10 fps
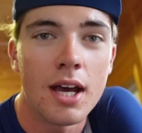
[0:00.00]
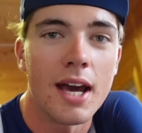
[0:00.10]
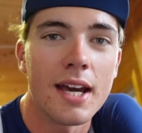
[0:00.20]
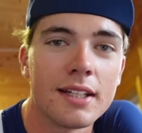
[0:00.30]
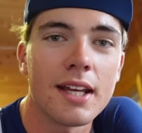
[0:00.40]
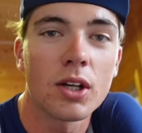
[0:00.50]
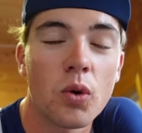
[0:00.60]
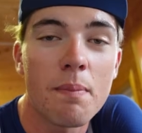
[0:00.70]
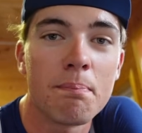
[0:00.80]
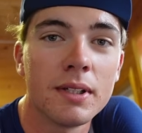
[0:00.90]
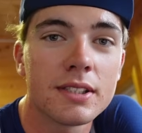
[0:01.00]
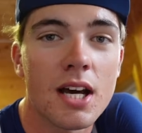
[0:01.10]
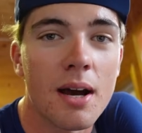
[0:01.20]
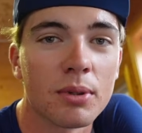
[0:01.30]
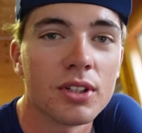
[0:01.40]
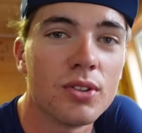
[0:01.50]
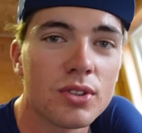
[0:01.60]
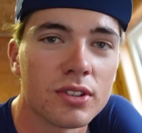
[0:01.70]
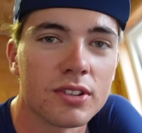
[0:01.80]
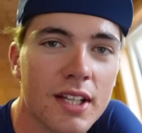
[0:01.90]
And the equipment I'm gonna
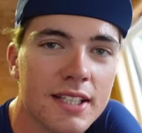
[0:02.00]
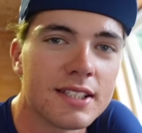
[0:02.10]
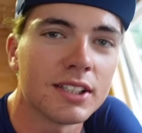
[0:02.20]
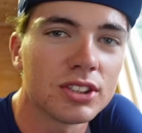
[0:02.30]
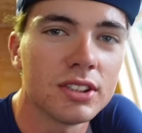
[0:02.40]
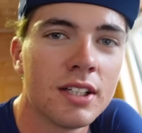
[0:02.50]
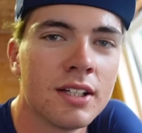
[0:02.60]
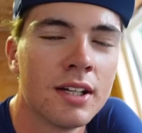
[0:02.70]
use on today's session